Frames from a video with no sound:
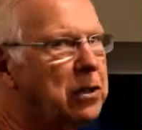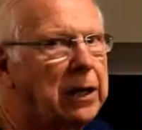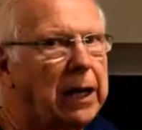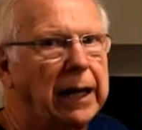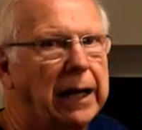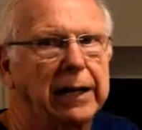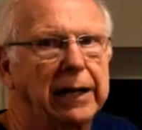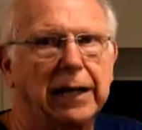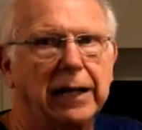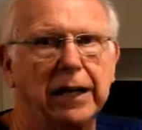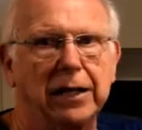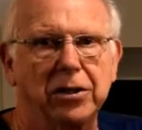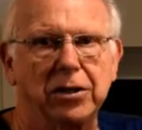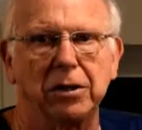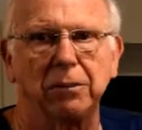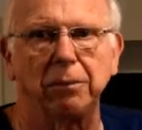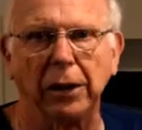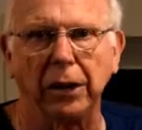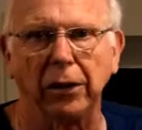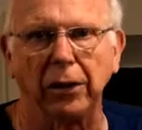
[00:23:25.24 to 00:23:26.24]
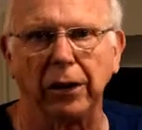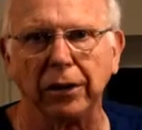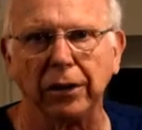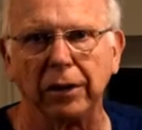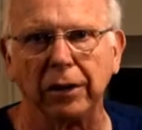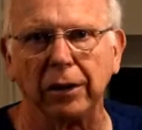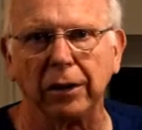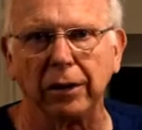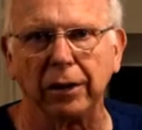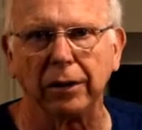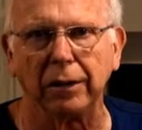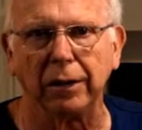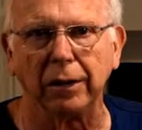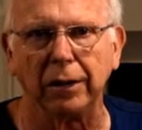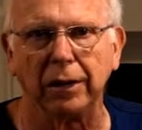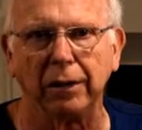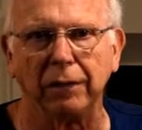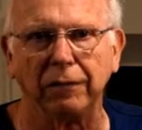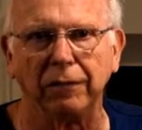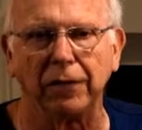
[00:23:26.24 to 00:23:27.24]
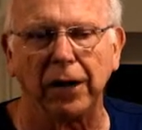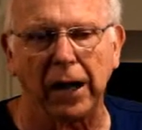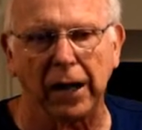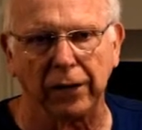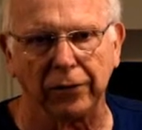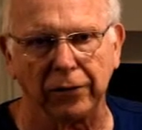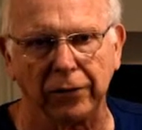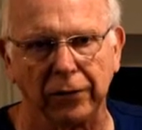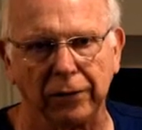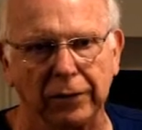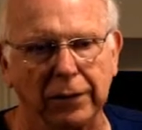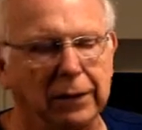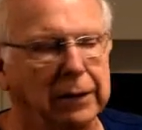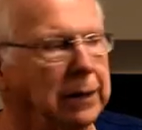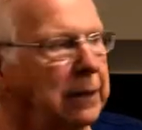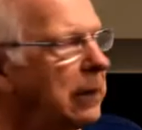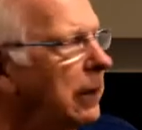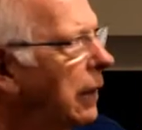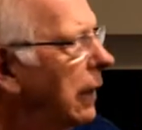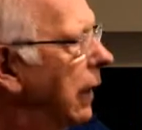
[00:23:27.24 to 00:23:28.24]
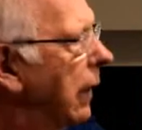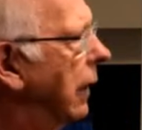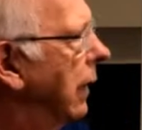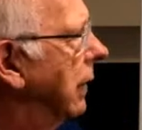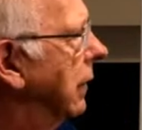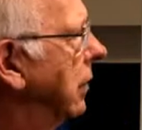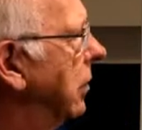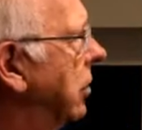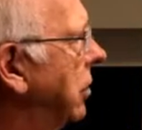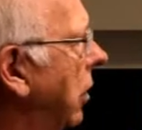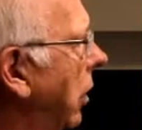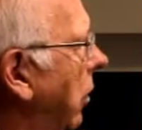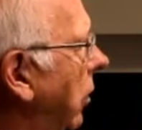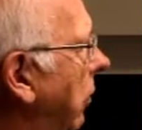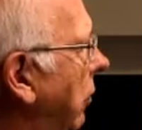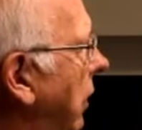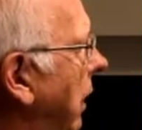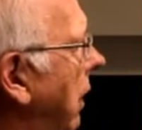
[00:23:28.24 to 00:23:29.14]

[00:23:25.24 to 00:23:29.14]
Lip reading: like he has to parent the father, and so then